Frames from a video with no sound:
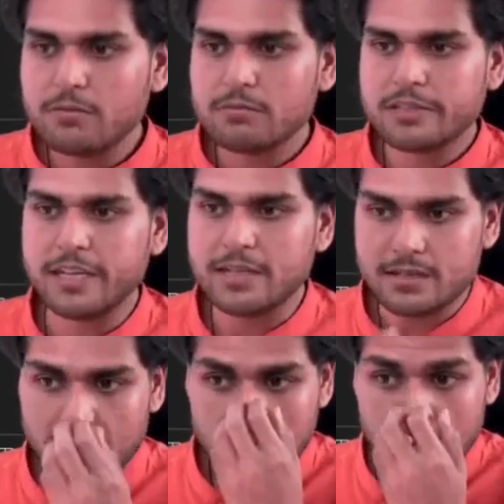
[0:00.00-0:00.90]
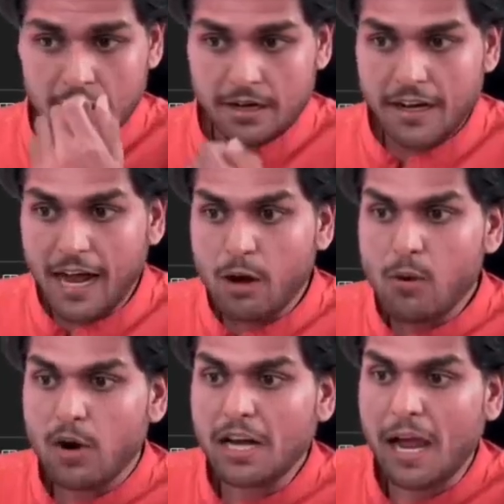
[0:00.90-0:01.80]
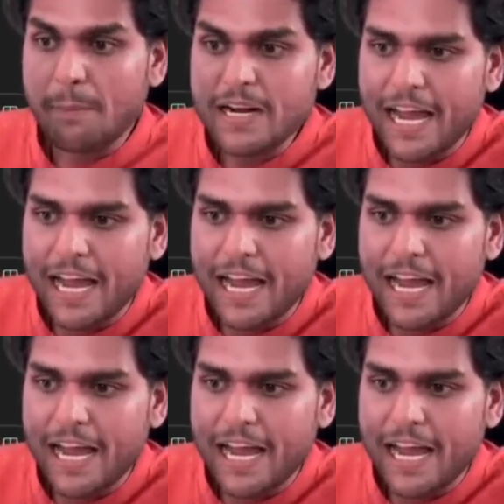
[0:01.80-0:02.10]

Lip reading: See this. Now what happened?